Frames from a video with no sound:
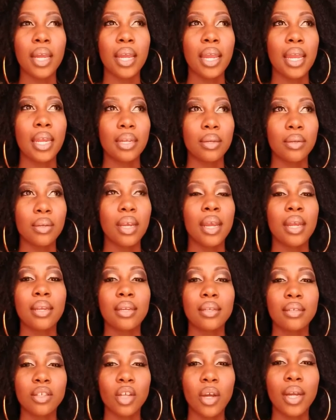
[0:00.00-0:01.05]
it,
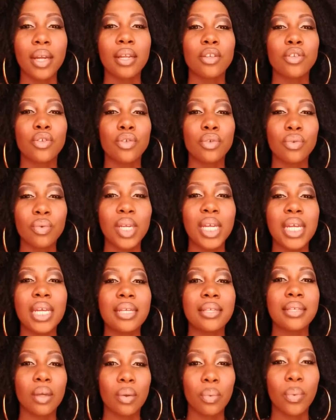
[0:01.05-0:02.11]
it started to
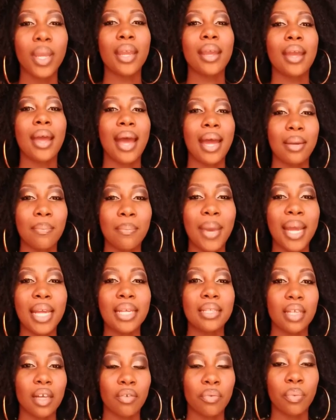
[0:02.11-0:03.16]
eat away at my
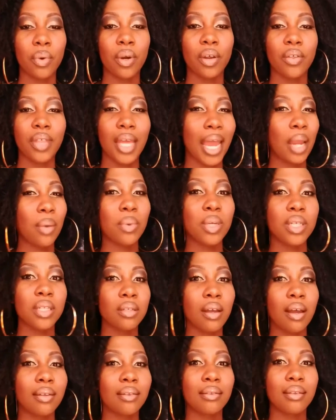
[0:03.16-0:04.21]
self worth. I was
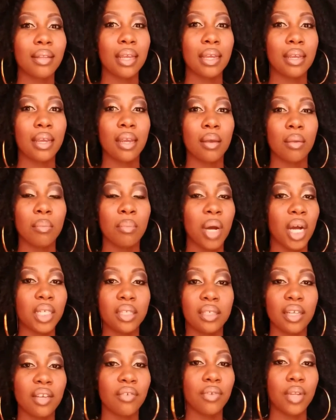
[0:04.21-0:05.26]
not thinking
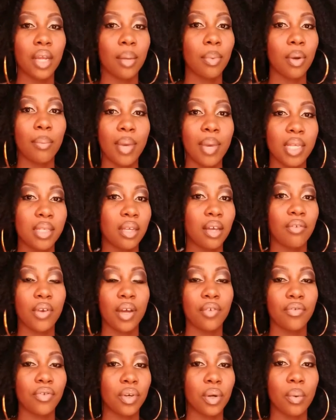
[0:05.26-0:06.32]
positively about myself
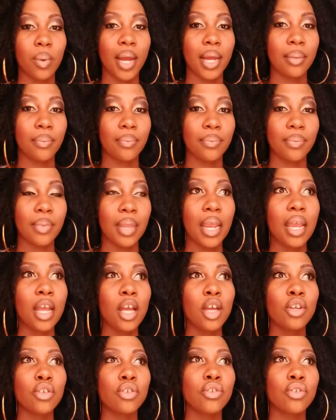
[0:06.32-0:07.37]
after a while.
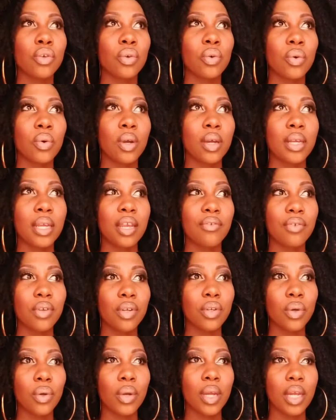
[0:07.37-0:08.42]
So, even
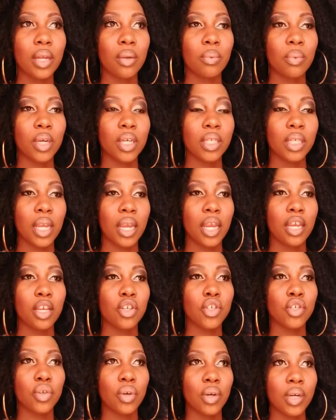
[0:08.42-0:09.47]
though it was a
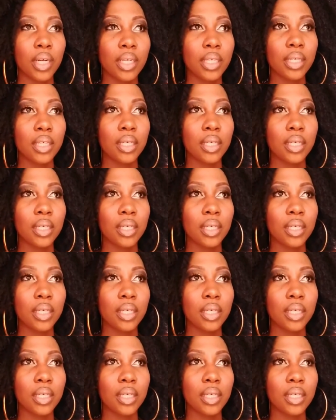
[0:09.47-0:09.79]
short